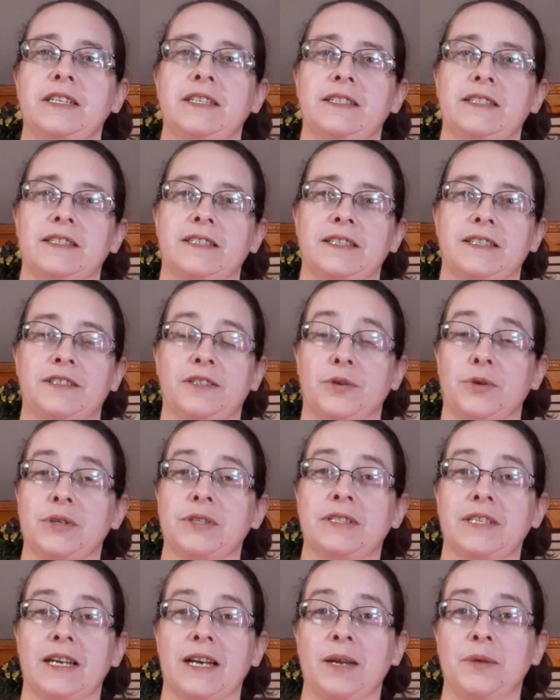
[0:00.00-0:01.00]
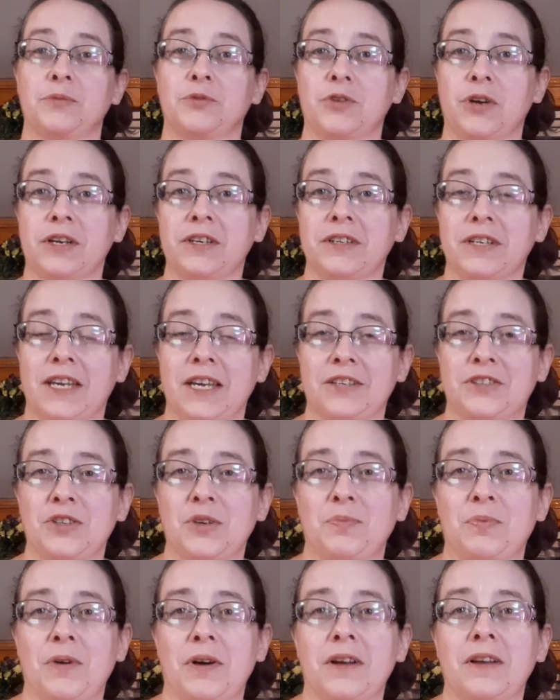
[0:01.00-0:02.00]
is a series that I'm trying to catch
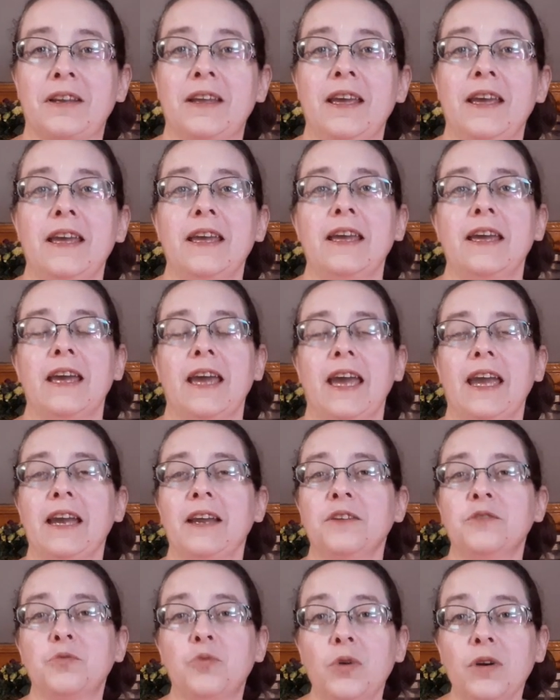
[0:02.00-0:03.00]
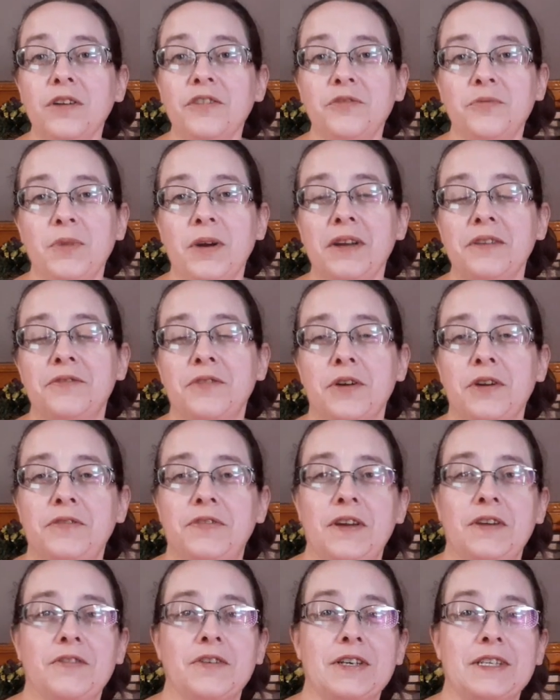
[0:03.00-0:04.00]
up on, and one of my very
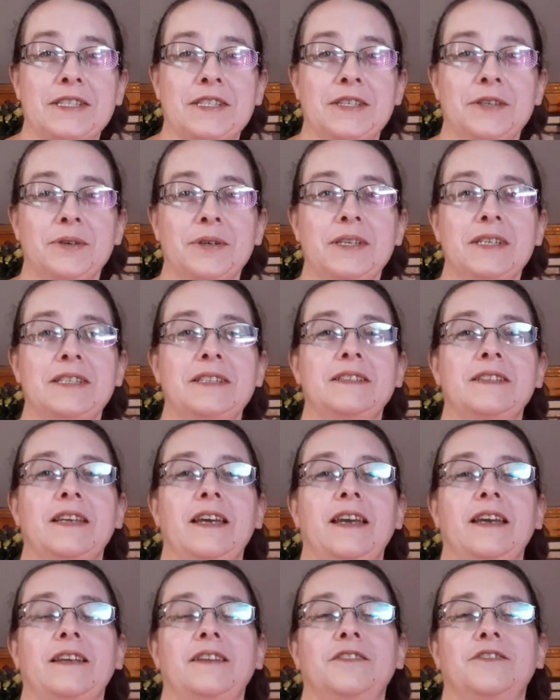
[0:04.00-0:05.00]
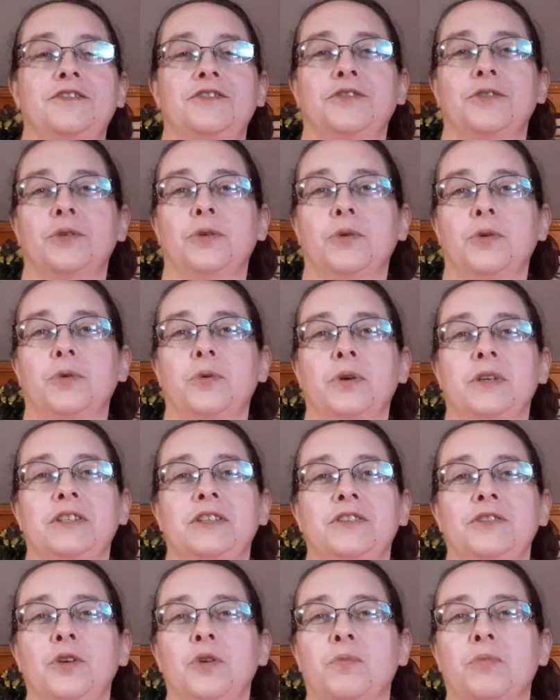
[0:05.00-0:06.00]
favorite series, and so it's
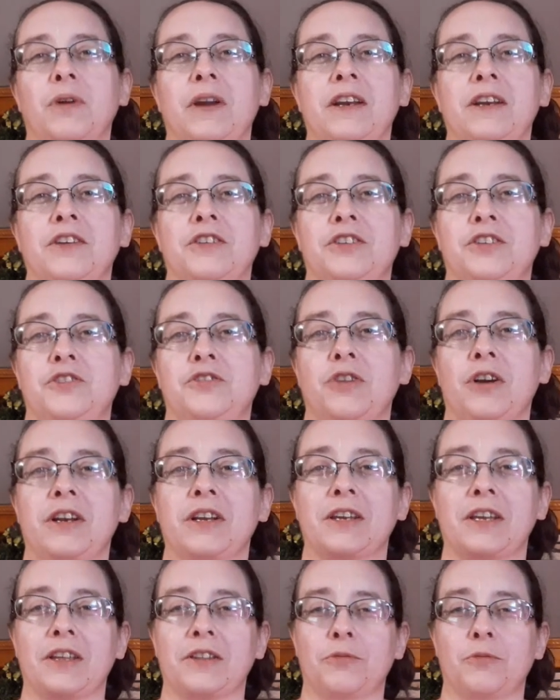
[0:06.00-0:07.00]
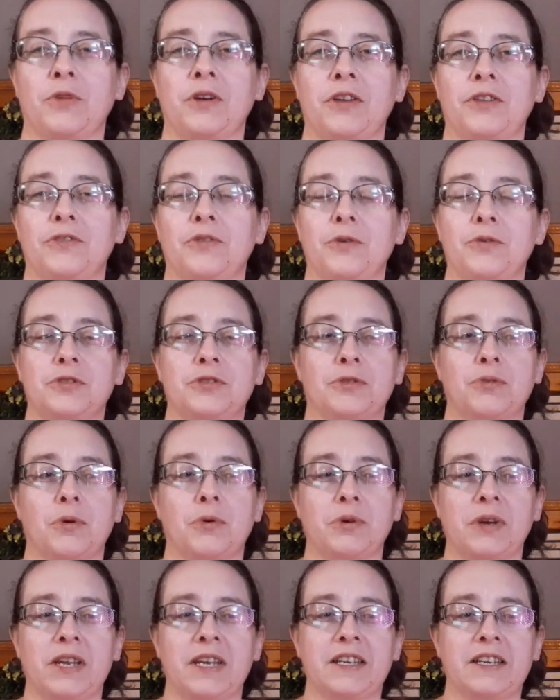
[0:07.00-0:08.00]
a no-brainer to try to get one of those
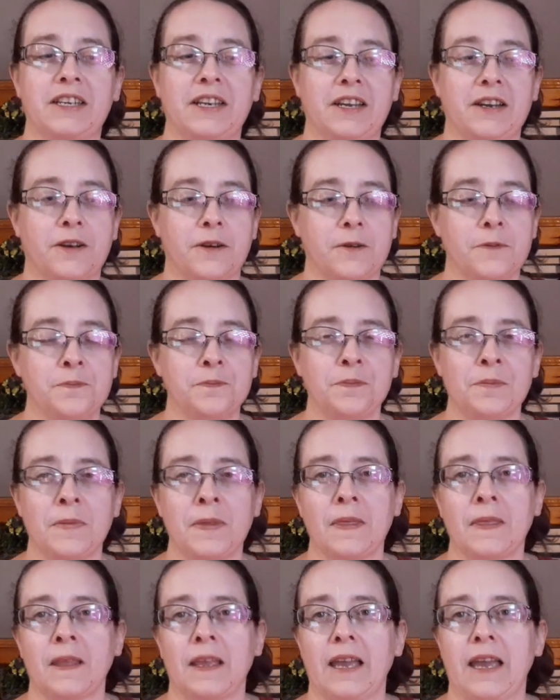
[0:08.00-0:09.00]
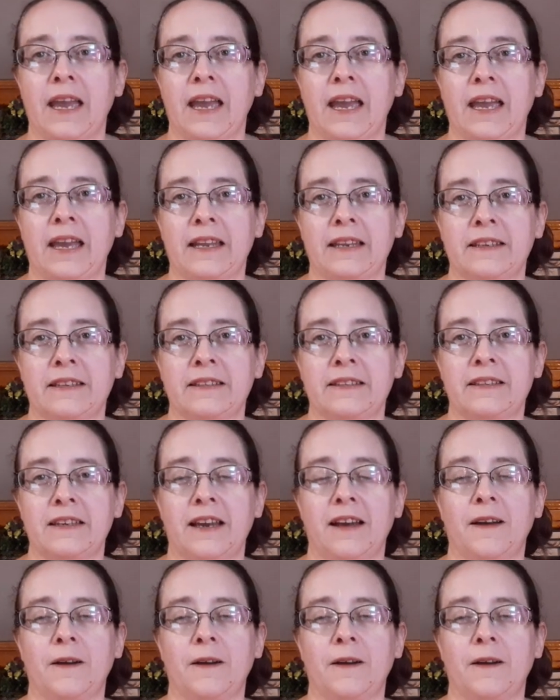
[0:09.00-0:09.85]
thrown in here. And